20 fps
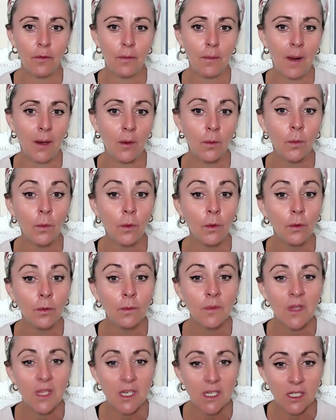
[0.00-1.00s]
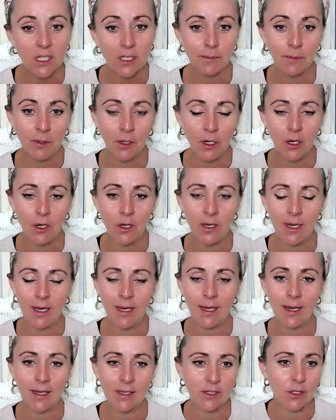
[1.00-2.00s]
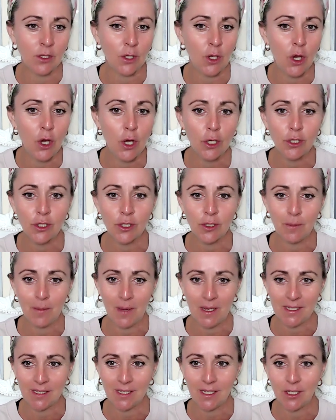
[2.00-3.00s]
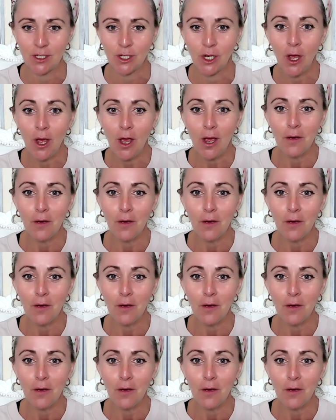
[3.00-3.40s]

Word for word: from my womb this morning as an urgent message